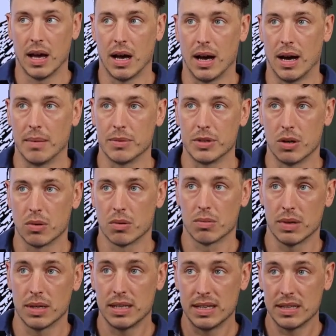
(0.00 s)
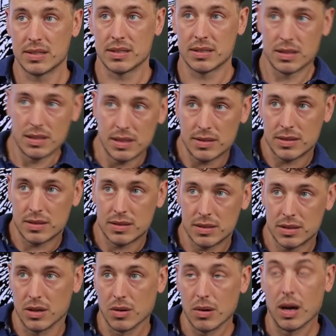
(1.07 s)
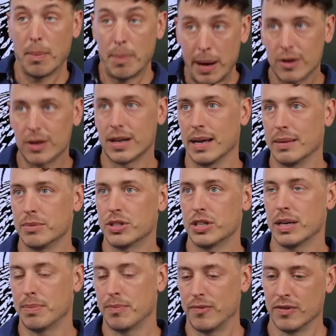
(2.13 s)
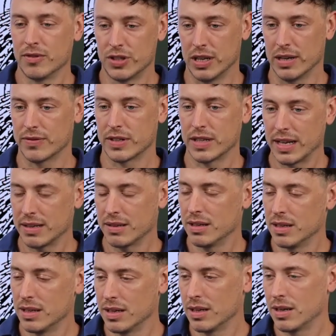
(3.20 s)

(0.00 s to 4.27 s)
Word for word: uh, you know, it is this, you know, a paradigm shift shift. And I